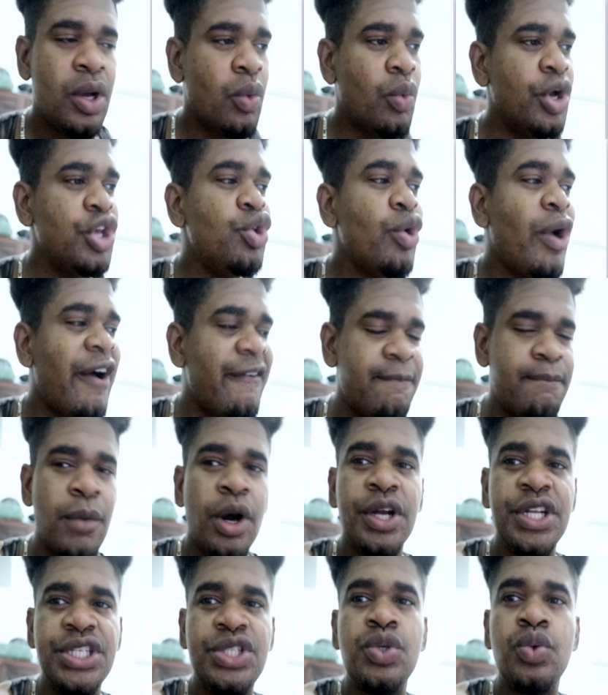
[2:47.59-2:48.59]
where you have
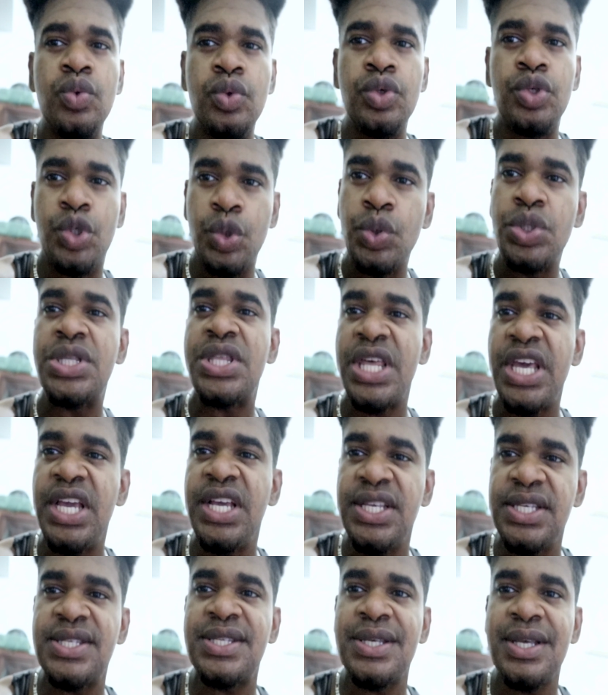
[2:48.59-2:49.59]
money to do
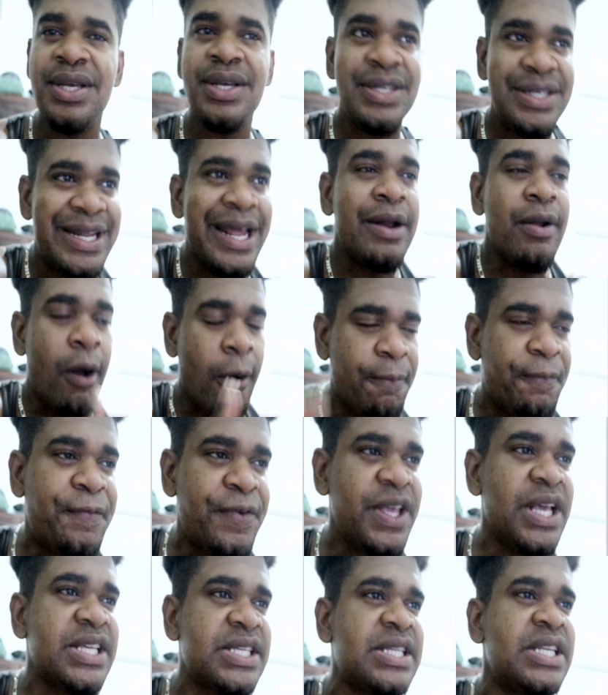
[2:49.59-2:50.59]
things then
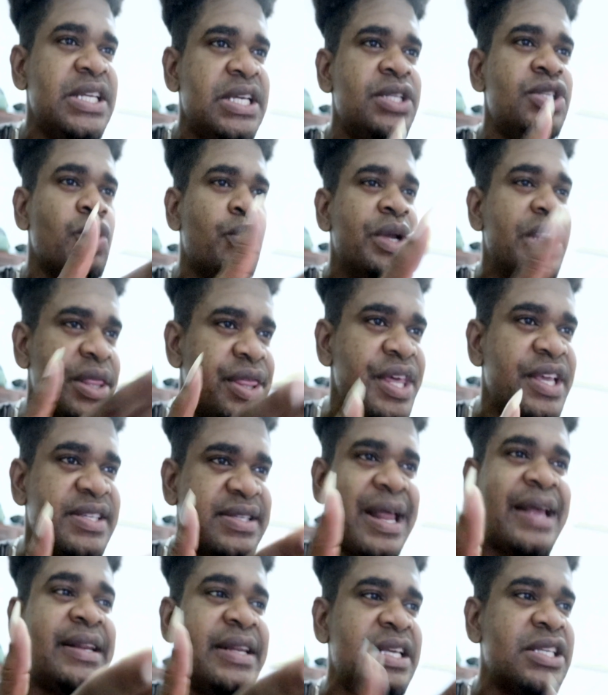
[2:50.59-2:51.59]
obviously doing
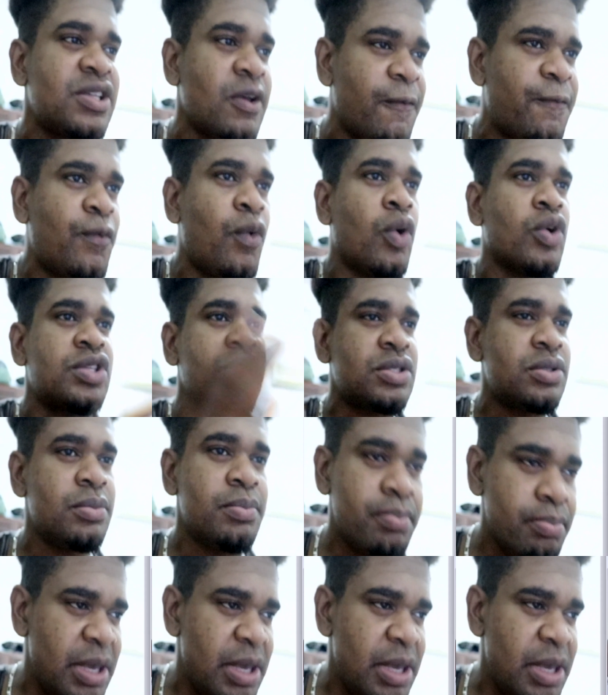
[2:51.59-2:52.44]
things like this, of course,